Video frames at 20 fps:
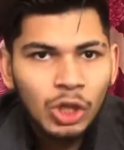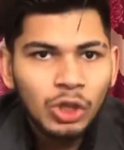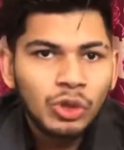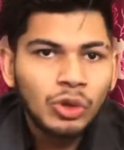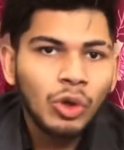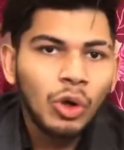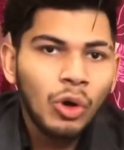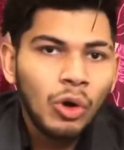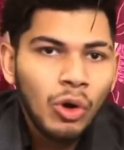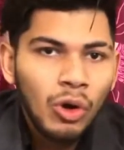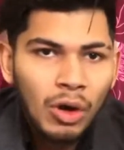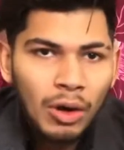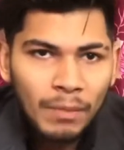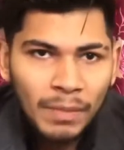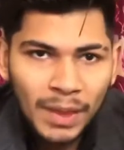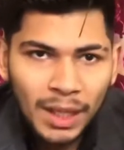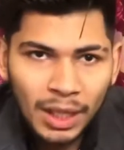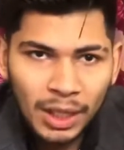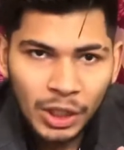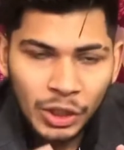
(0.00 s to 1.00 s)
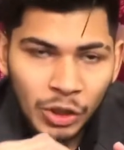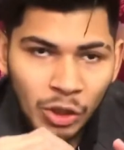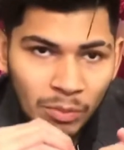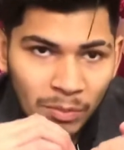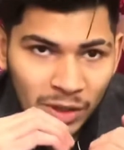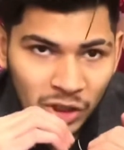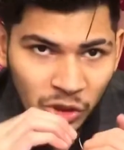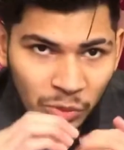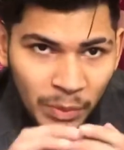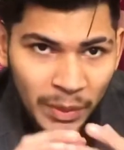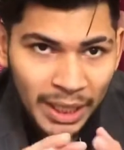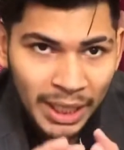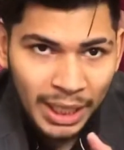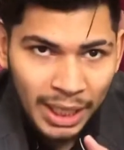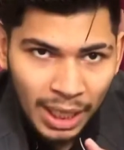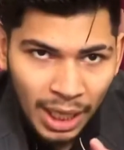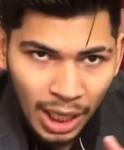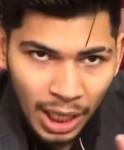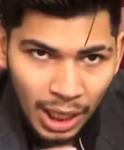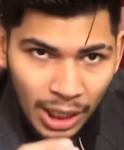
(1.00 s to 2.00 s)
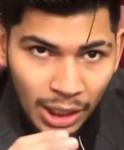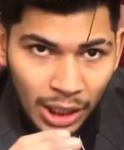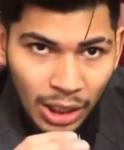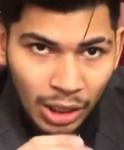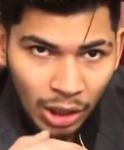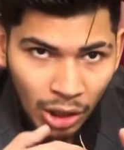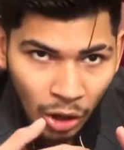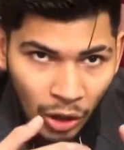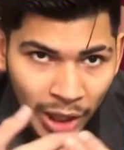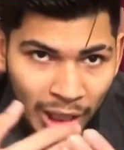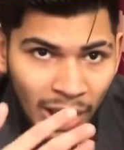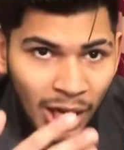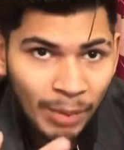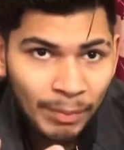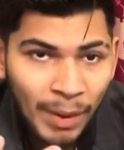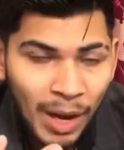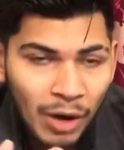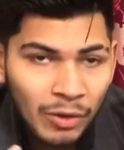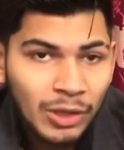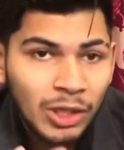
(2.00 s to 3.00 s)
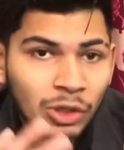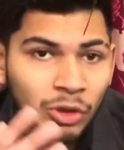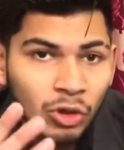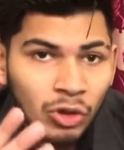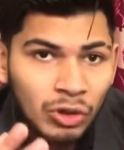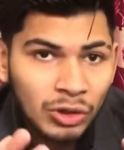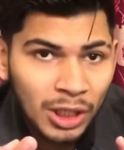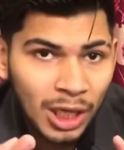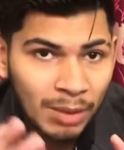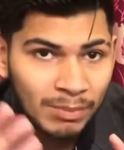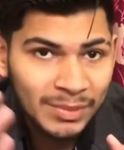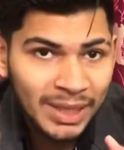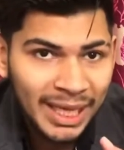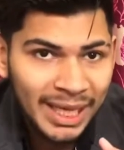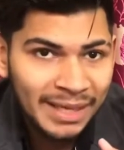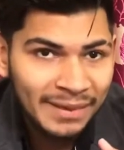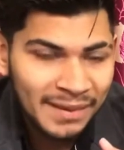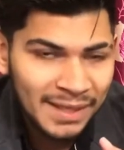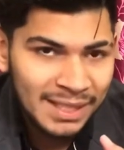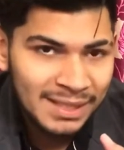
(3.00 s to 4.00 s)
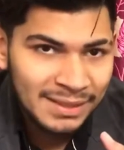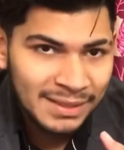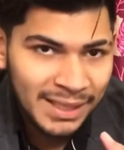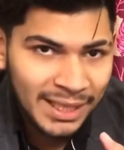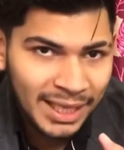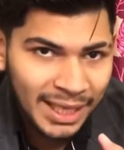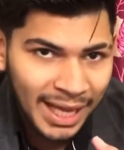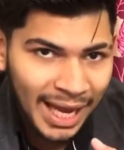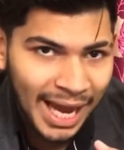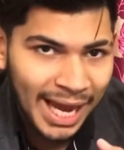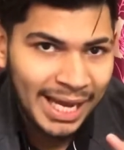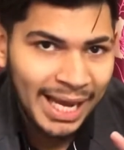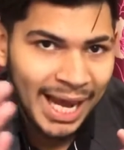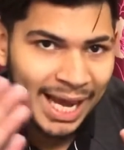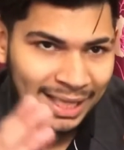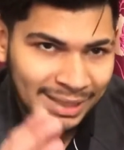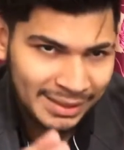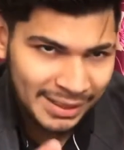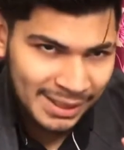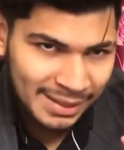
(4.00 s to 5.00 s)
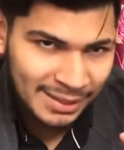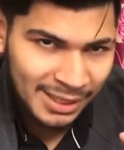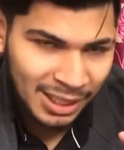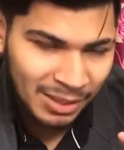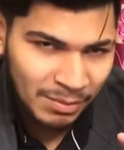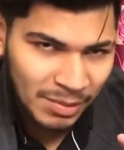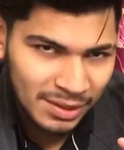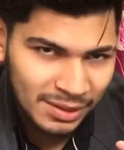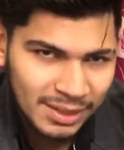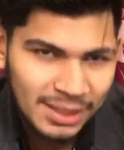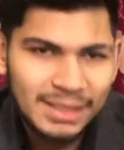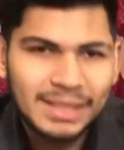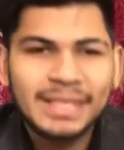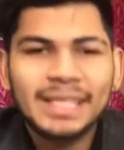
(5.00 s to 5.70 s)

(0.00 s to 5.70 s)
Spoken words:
So you must be knowing about the two terms, the intrinsic and extrinsic muscles.